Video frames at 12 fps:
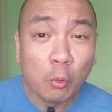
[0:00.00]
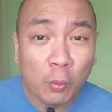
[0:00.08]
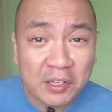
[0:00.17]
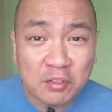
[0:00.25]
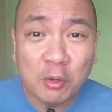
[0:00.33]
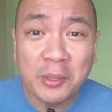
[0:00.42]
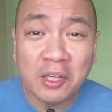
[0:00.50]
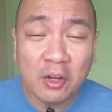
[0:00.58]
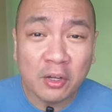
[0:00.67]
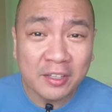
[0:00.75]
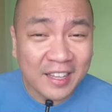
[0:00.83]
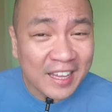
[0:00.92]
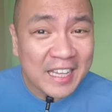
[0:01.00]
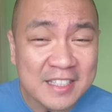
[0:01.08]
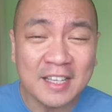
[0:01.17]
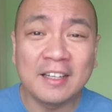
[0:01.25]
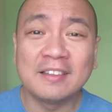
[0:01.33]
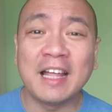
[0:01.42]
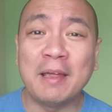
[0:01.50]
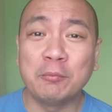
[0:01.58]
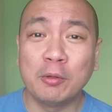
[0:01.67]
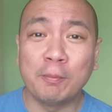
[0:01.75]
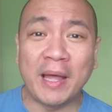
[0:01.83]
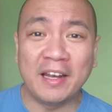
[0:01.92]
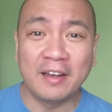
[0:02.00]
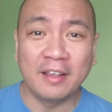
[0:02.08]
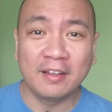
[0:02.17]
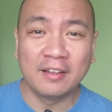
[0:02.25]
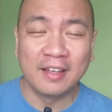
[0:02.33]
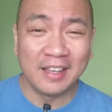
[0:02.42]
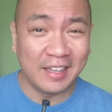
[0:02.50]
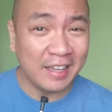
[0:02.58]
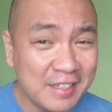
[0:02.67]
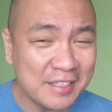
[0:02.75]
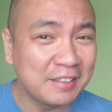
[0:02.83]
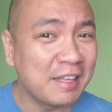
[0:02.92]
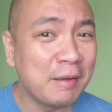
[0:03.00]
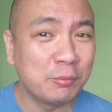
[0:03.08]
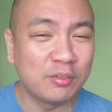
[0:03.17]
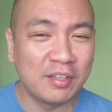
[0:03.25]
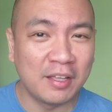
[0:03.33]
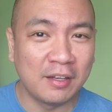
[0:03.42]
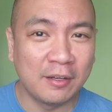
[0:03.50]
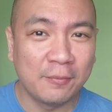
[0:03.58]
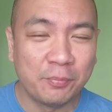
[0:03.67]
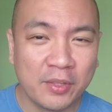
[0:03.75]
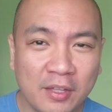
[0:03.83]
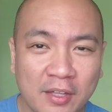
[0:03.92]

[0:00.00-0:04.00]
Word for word: What's going on? Is it time to panic? Is it time to sell?